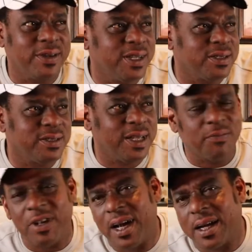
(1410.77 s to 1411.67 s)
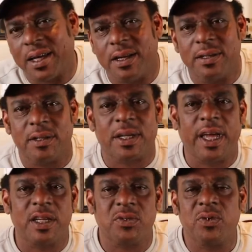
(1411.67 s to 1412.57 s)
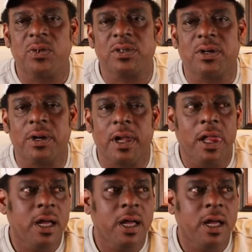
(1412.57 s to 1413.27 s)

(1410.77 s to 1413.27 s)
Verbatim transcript: There is, yeah, well, I could get another cash rewards card.